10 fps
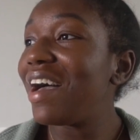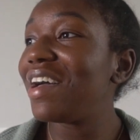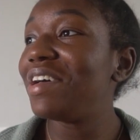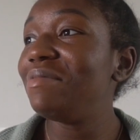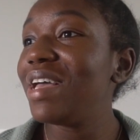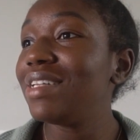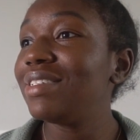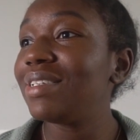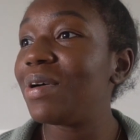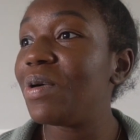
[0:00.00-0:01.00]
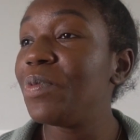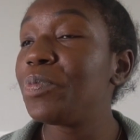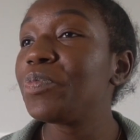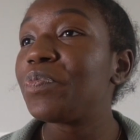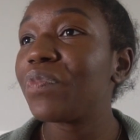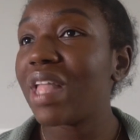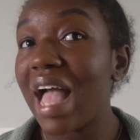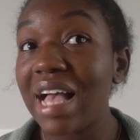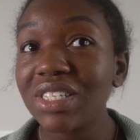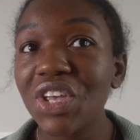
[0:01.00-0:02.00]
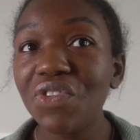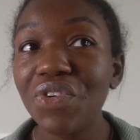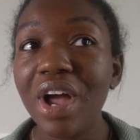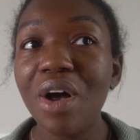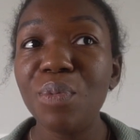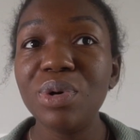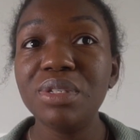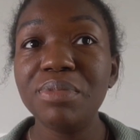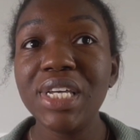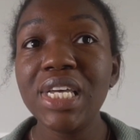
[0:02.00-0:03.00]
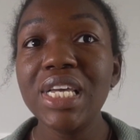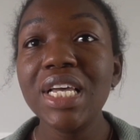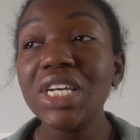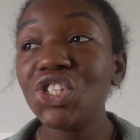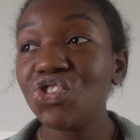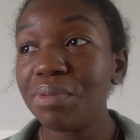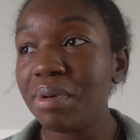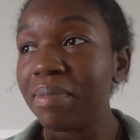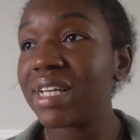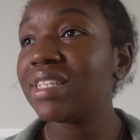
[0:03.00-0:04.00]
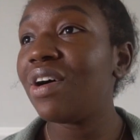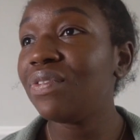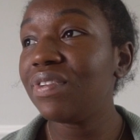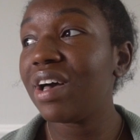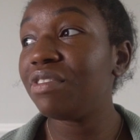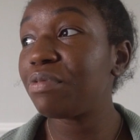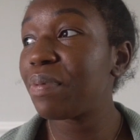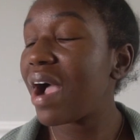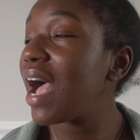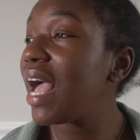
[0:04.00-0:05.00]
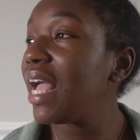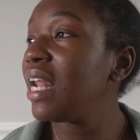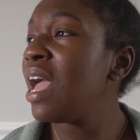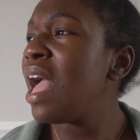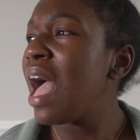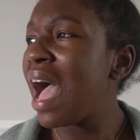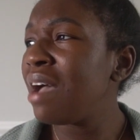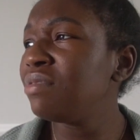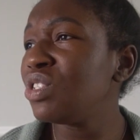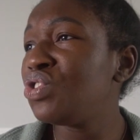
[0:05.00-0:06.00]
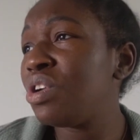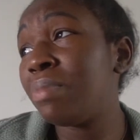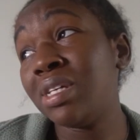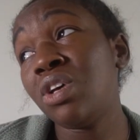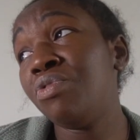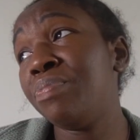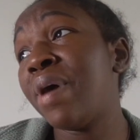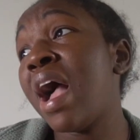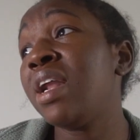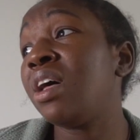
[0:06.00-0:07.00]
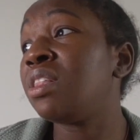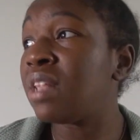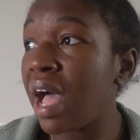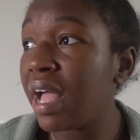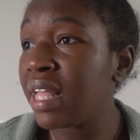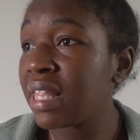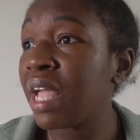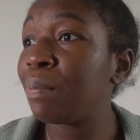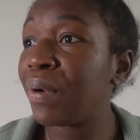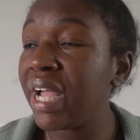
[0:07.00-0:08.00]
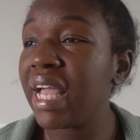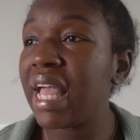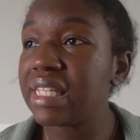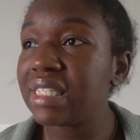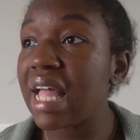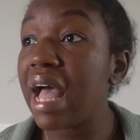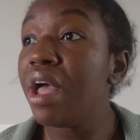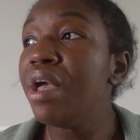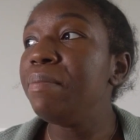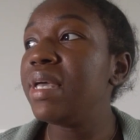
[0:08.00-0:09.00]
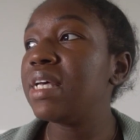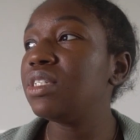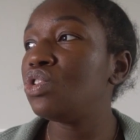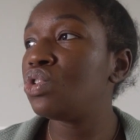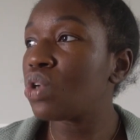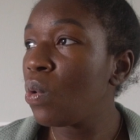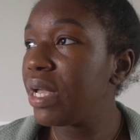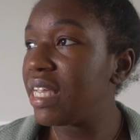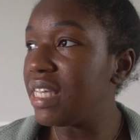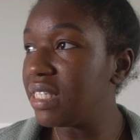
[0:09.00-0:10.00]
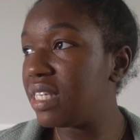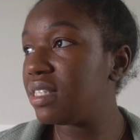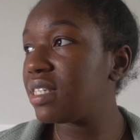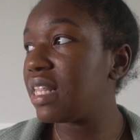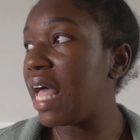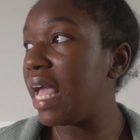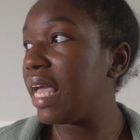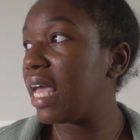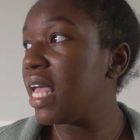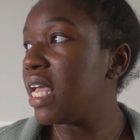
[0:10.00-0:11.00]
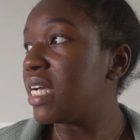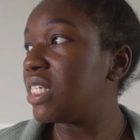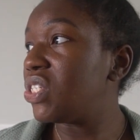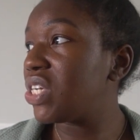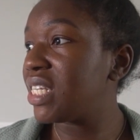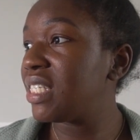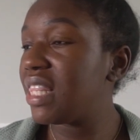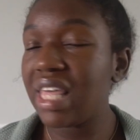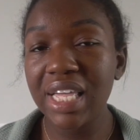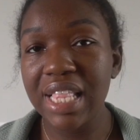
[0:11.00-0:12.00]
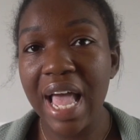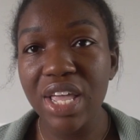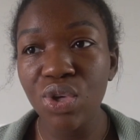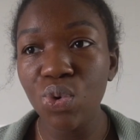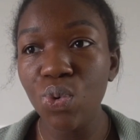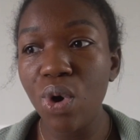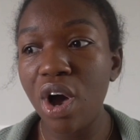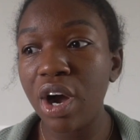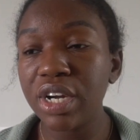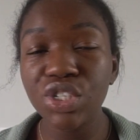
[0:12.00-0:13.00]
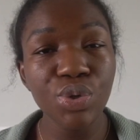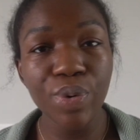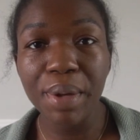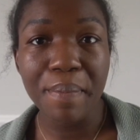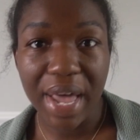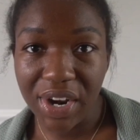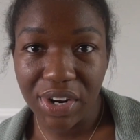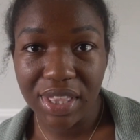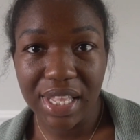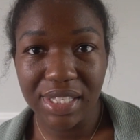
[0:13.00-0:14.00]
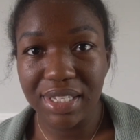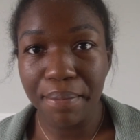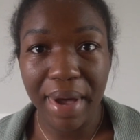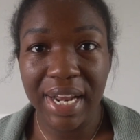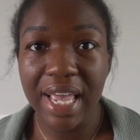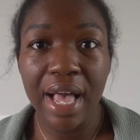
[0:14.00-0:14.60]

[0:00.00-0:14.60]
um, and so asking for help was me stripping myself of pride. I have to strip myself of pride a lot and like pray against that, because it's so easy to like just think that you are doing better than somebody